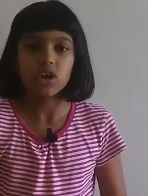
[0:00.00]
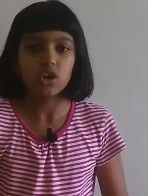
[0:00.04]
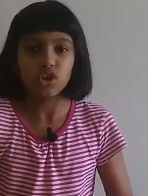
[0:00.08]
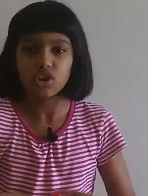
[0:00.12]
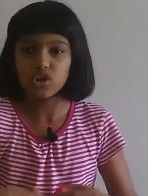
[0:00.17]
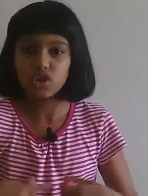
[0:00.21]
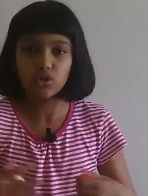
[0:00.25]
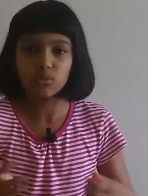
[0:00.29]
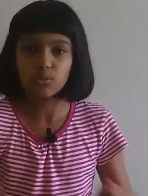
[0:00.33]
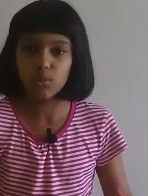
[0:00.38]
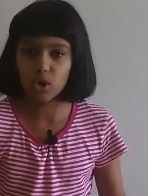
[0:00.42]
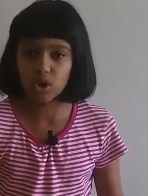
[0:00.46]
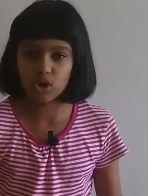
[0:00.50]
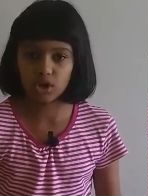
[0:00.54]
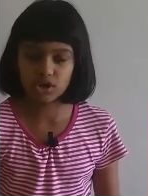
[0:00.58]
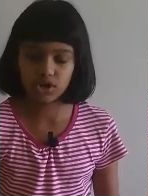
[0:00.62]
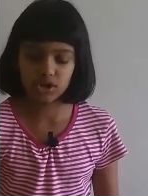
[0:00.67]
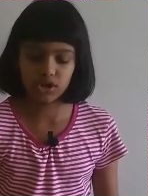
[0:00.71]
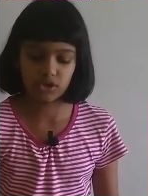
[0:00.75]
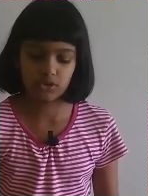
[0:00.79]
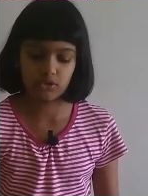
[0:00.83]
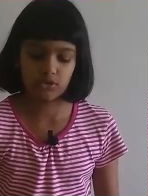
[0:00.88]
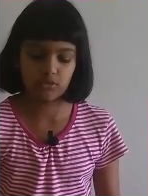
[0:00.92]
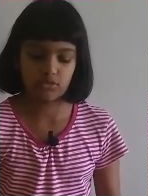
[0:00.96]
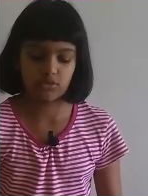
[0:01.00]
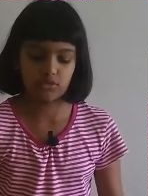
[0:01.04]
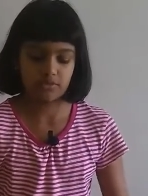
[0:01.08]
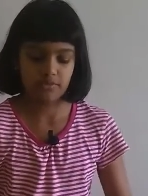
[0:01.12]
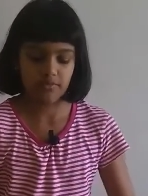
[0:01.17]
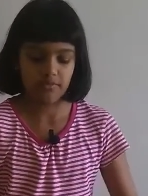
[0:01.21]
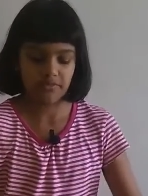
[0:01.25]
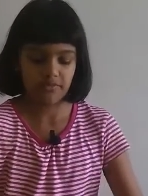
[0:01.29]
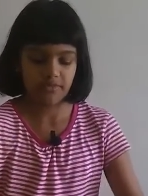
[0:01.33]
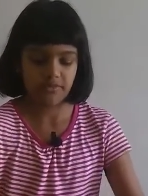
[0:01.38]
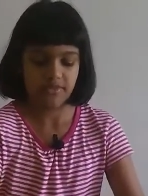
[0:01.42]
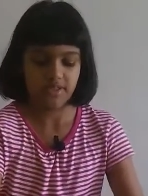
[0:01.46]
molecule.
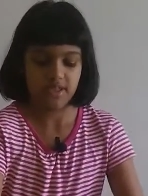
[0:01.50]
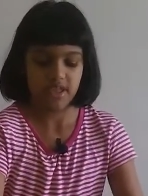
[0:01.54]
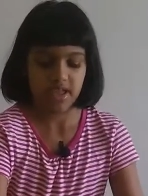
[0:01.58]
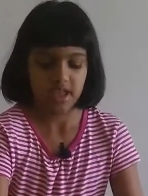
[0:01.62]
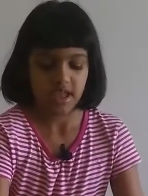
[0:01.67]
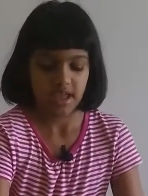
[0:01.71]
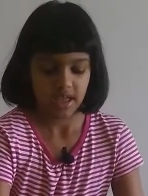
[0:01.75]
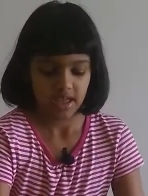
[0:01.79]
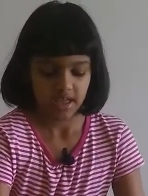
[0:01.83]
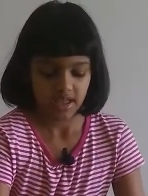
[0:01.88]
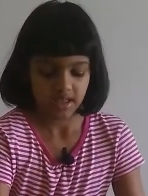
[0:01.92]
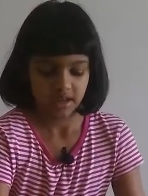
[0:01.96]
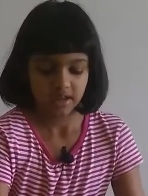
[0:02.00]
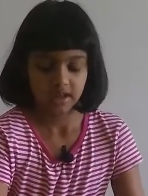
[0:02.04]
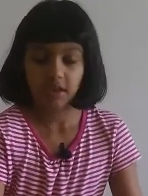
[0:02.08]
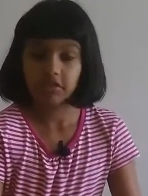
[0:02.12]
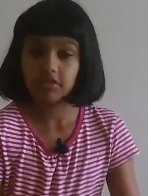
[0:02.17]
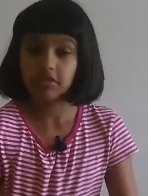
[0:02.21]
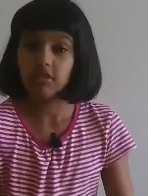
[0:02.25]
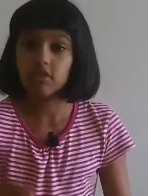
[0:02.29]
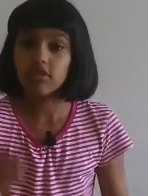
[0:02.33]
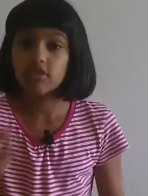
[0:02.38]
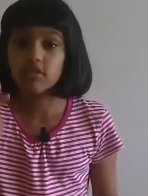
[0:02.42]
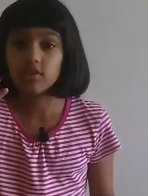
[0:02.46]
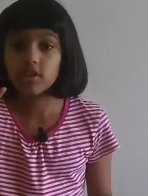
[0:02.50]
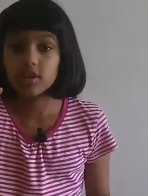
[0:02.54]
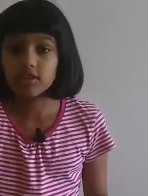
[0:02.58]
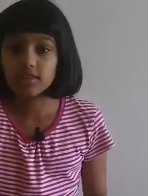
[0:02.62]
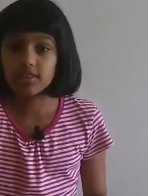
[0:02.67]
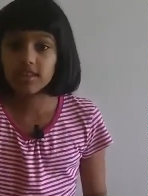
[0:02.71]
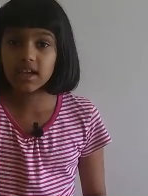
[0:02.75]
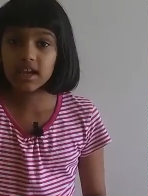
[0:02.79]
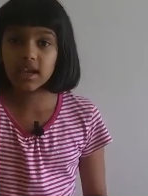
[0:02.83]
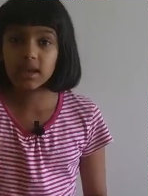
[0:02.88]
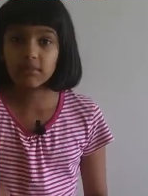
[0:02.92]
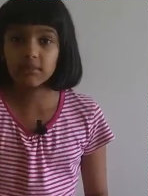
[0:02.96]
Now the third
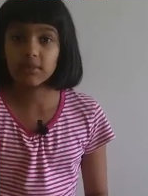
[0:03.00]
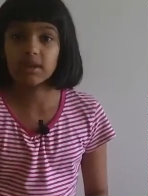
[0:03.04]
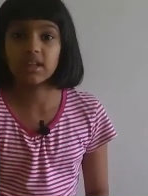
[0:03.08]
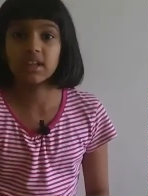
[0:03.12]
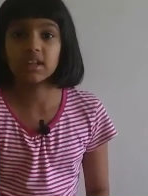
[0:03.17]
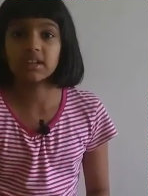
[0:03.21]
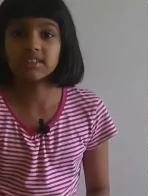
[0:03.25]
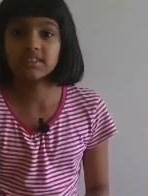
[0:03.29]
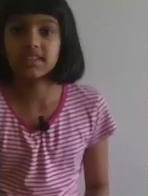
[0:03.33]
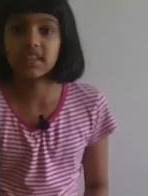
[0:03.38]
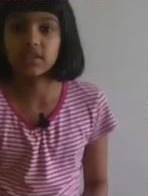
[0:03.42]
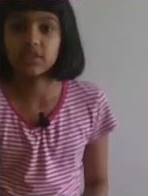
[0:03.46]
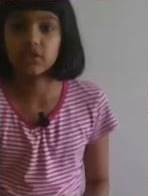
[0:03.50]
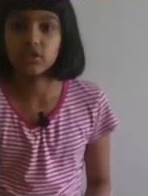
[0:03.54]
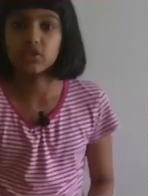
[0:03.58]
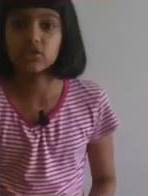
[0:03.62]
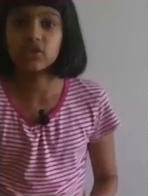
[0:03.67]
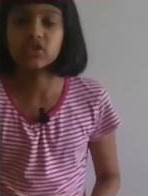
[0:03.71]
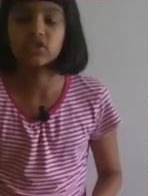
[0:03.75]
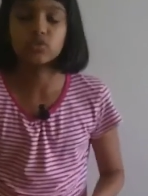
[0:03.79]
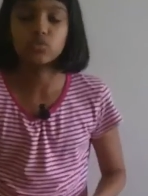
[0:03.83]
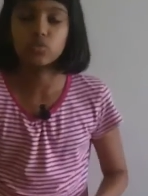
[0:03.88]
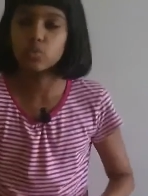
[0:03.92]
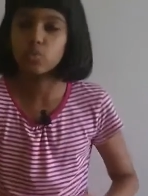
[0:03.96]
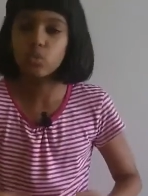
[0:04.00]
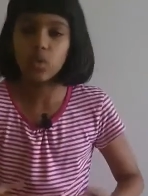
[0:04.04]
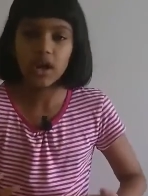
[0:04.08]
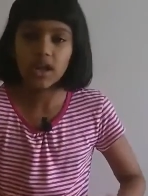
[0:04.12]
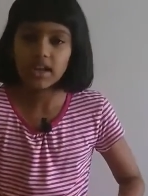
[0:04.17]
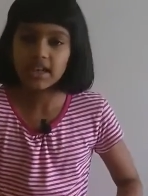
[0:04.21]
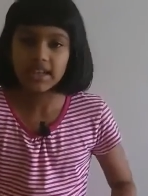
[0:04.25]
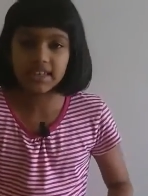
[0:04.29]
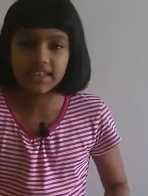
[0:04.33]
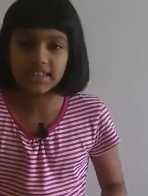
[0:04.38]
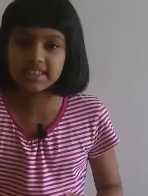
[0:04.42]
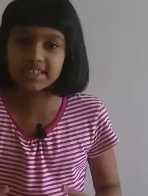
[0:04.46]
thing I'm going to tell you is what
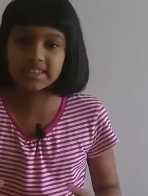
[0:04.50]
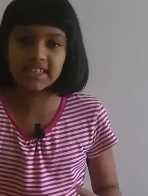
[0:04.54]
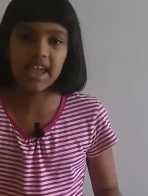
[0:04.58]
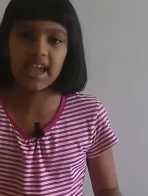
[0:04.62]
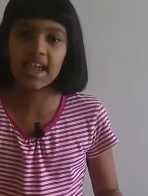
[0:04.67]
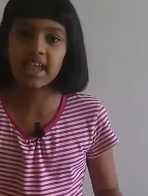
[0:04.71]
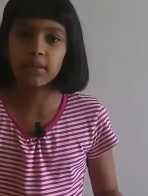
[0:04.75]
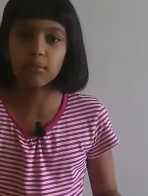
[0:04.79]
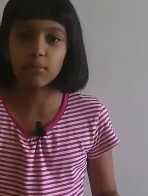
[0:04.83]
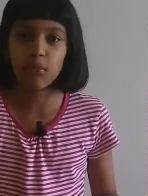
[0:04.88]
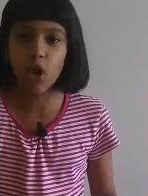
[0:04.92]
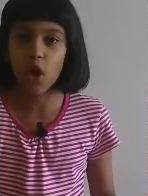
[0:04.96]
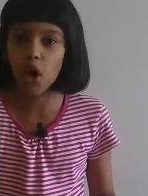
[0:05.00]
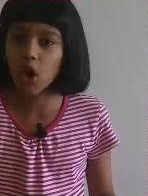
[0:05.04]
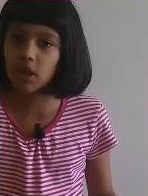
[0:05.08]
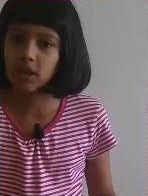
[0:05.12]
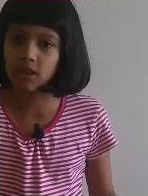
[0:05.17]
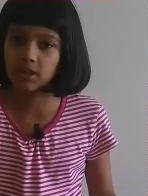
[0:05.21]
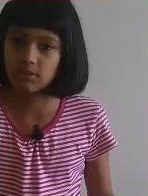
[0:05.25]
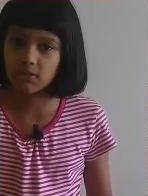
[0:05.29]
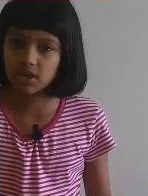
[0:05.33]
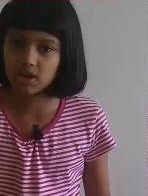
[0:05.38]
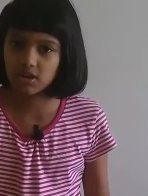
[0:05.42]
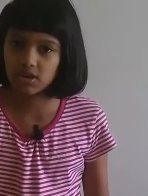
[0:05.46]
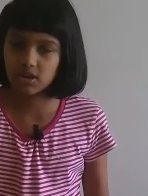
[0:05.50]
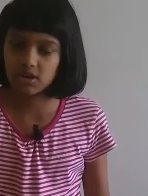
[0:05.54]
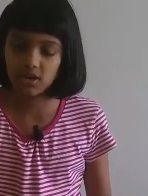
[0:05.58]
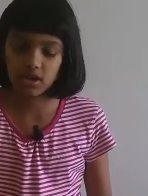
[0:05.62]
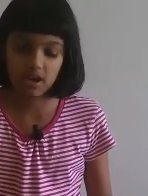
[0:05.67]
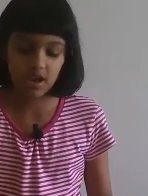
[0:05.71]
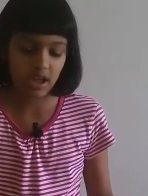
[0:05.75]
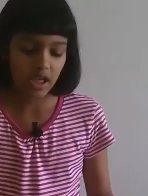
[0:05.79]
is a polymer.